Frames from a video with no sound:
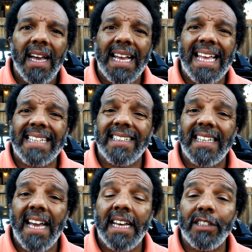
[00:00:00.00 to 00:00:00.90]
I got the
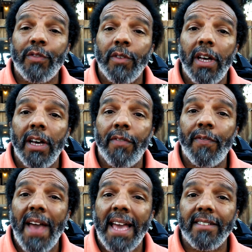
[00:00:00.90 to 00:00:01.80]
guy's
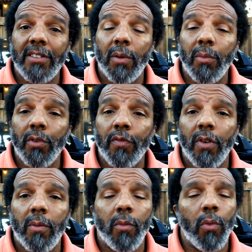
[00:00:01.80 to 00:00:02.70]
fax number
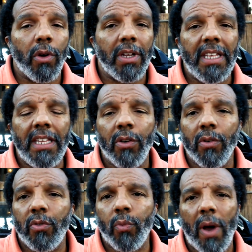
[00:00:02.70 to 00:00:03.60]
from where he
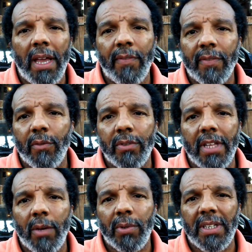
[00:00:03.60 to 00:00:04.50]
or his wife was
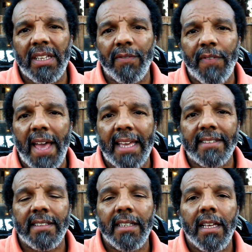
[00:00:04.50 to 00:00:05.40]
able to get
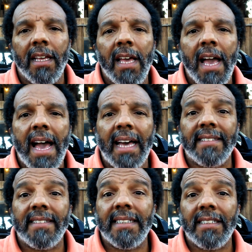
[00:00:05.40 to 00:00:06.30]
fax. I
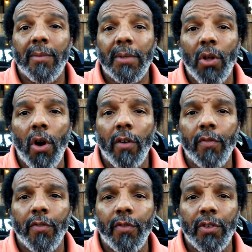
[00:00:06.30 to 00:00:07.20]
sent them an
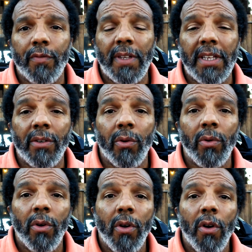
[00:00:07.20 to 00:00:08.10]
offer for the
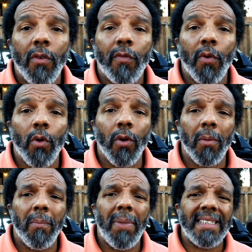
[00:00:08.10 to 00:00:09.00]
vehicle
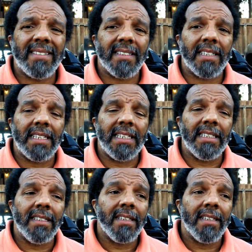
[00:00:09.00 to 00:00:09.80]
for basically